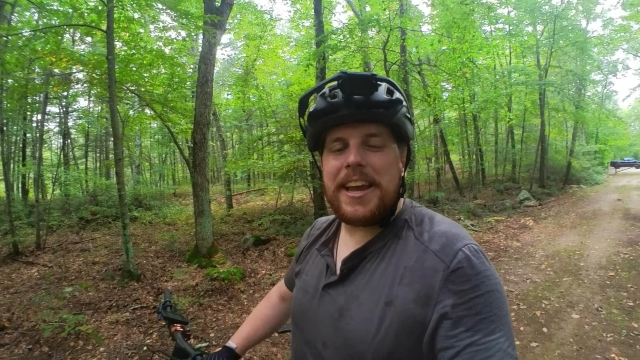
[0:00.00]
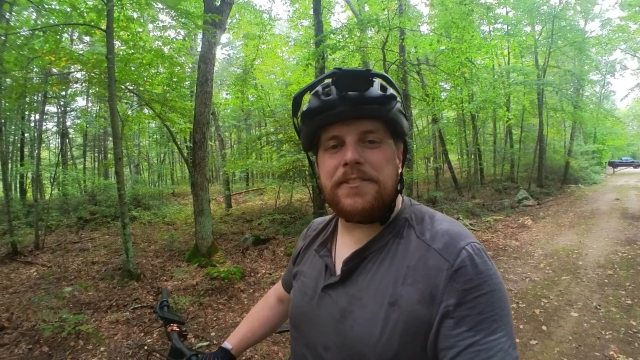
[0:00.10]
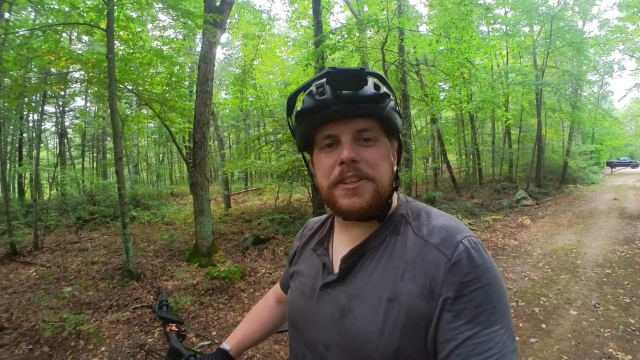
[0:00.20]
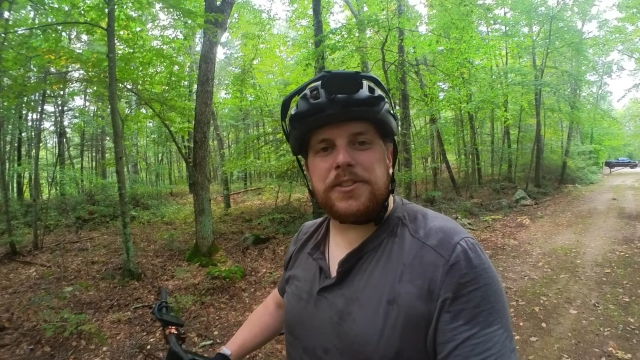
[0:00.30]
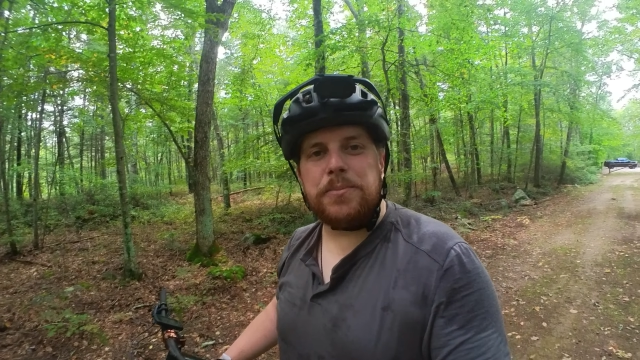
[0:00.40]

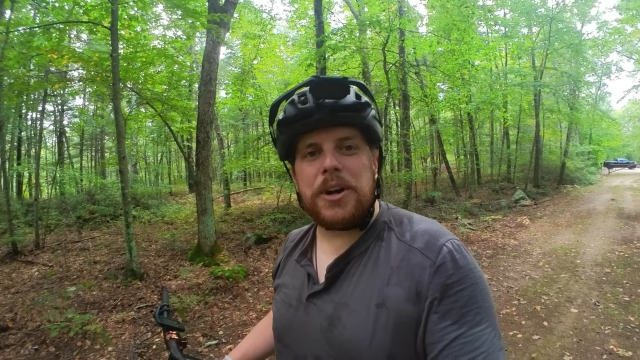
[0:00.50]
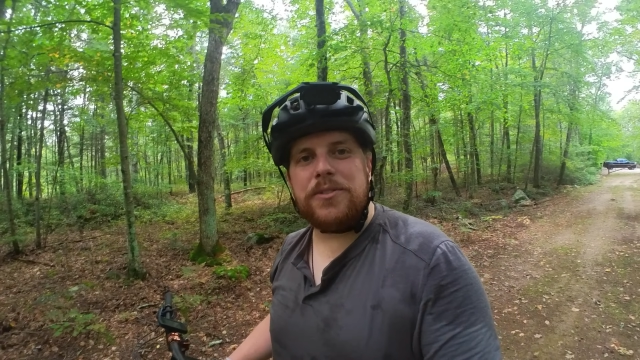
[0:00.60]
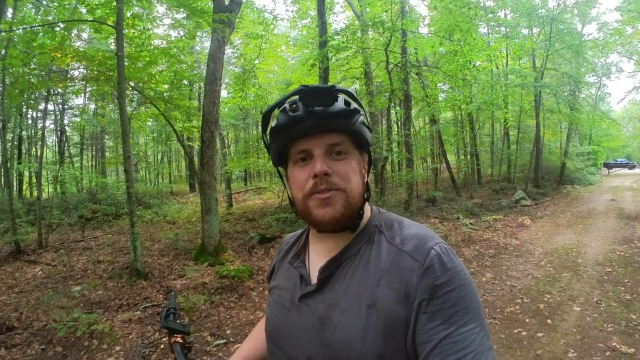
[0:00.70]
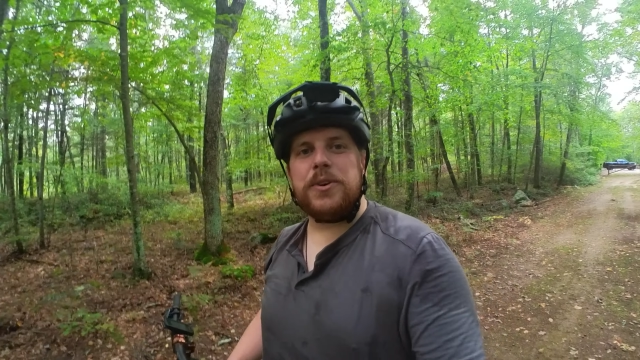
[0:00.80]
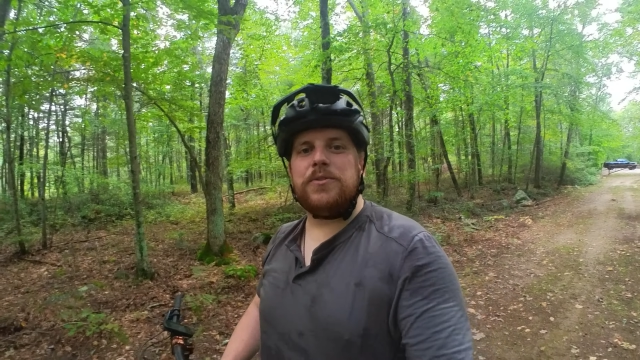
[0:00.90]
if the
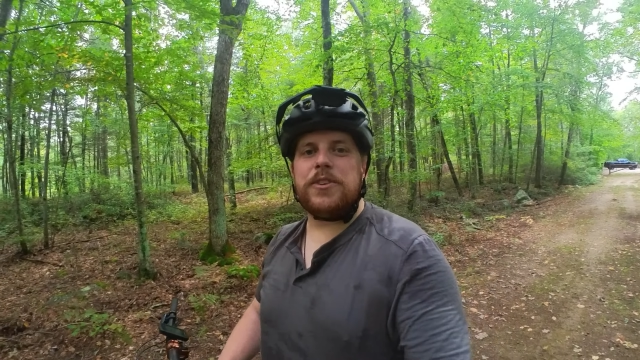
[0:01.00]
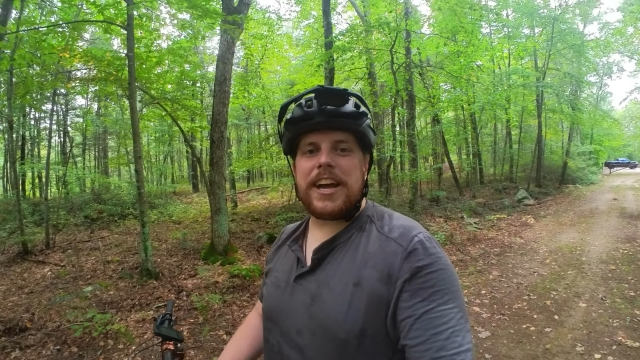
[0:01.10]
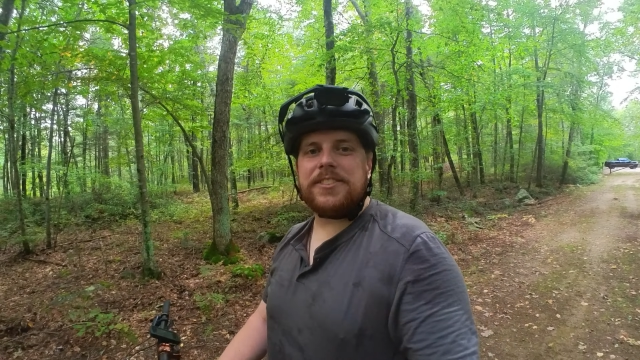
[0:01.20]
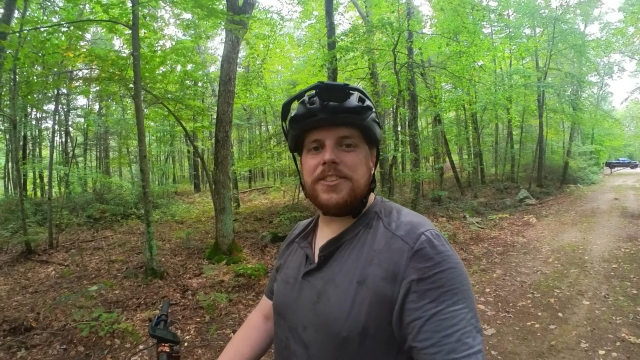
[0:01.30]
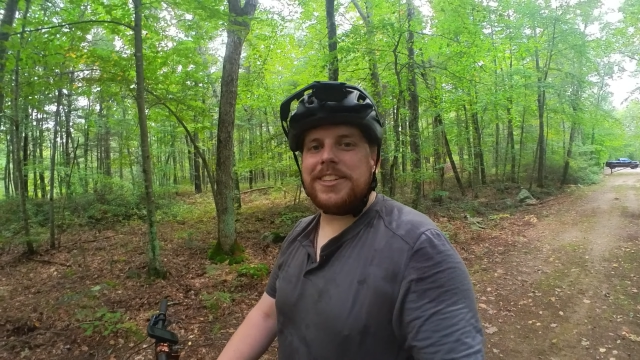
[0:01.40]
small form
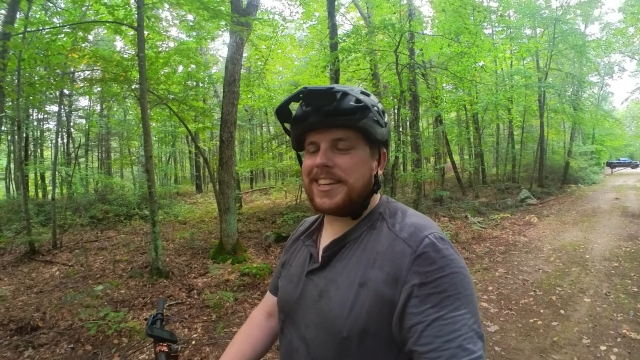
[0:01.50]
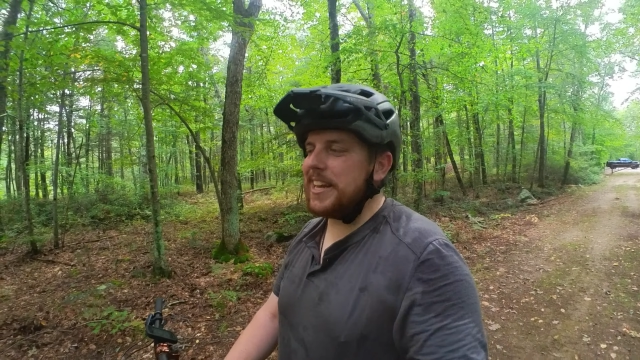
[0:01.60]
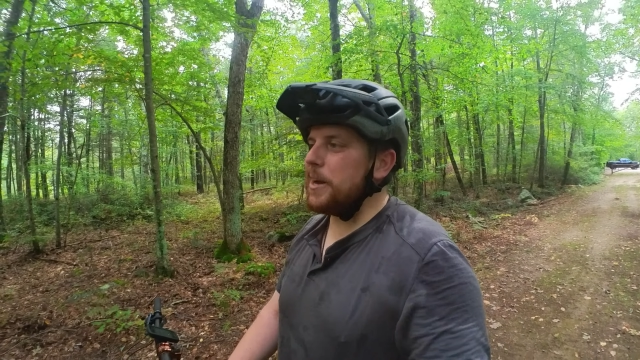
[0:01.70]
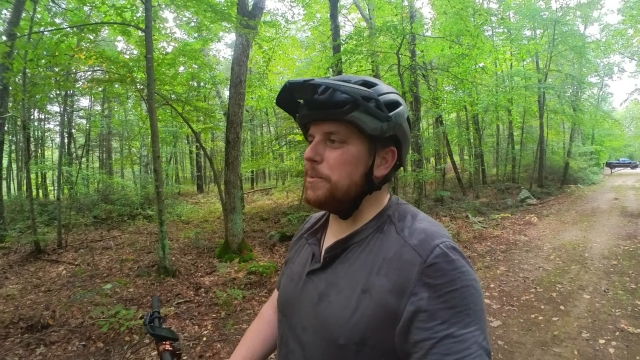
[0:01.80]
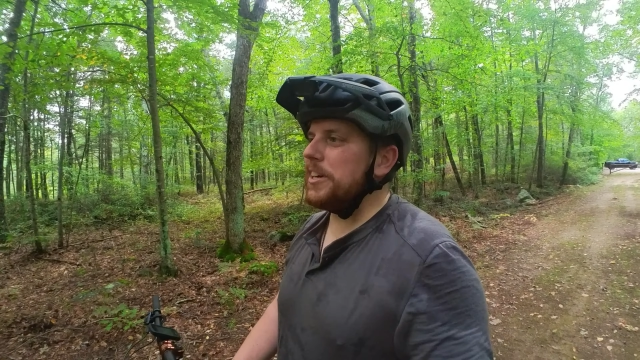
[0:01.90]
factor of the
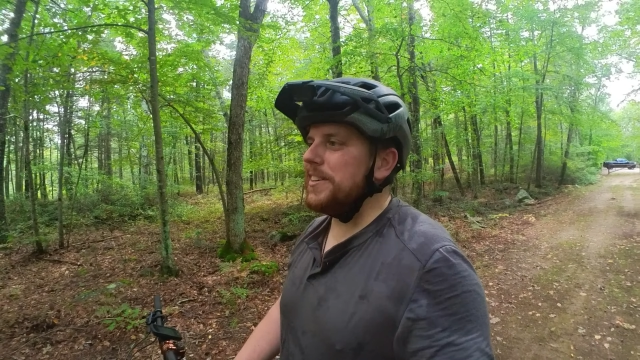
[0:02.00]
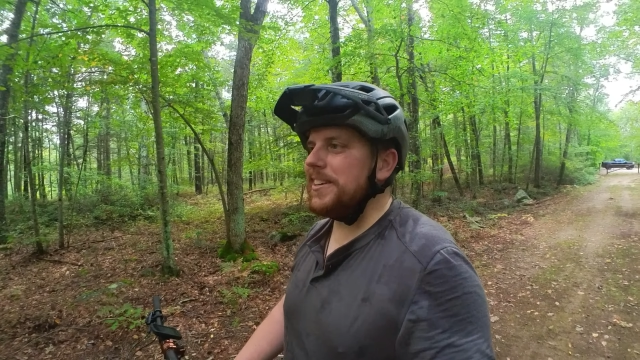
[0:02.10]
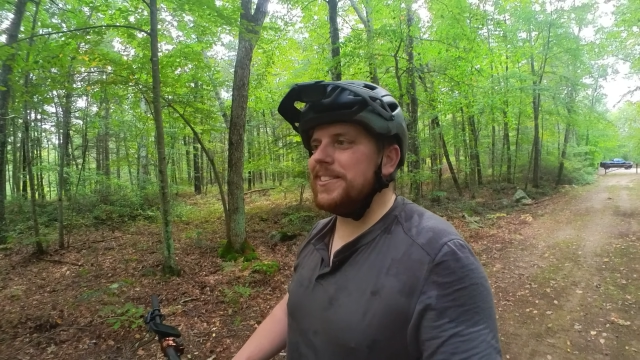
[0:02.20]
camera